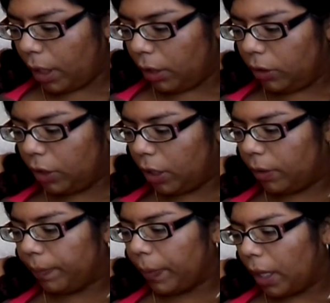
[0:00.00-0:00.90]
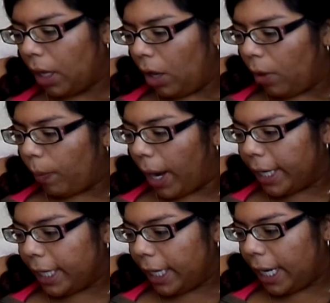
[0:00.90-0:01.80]
So, why
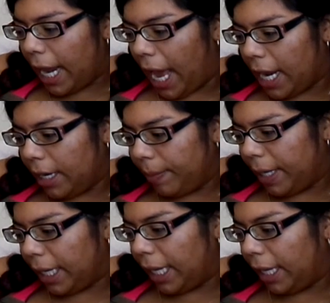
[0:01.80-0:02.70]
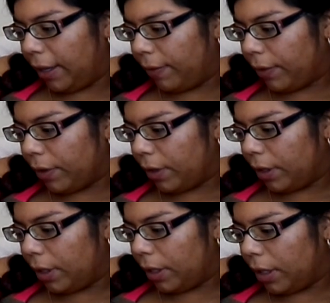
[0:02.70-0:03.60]
didn't Adam and Eve?
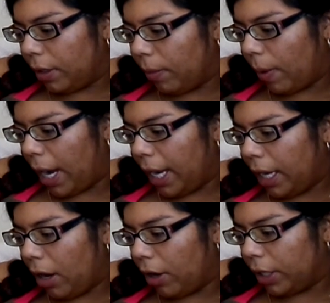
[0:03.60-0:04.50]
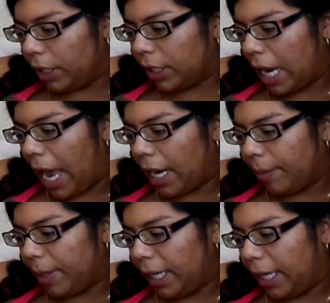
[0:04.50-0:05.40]
Why aren't
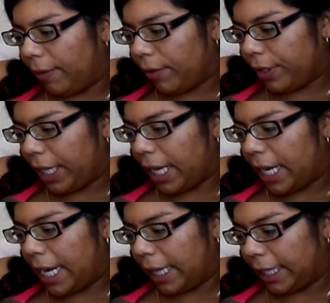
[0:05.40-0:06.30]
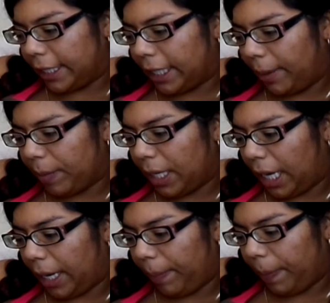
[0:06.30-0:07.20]
Adam and Eve created at the same
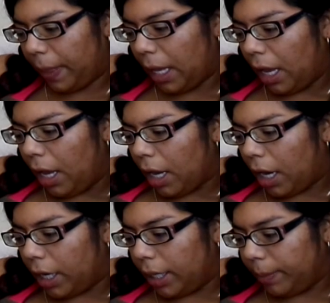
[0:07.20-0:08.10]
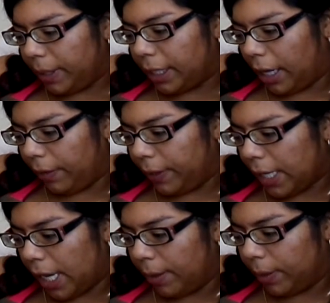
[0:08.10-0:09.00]
time? God Himself
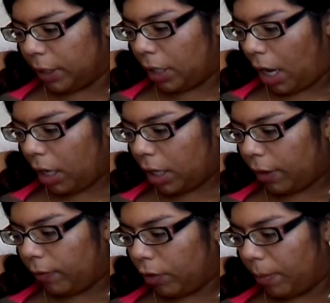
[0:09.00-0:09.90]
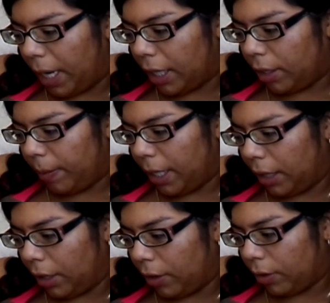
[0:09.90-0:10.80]
said it was not good for man to be
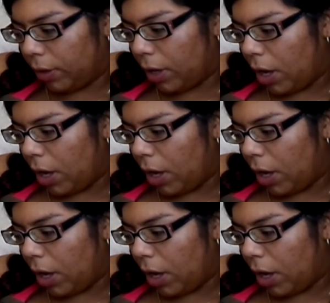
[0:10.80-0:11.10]
alone.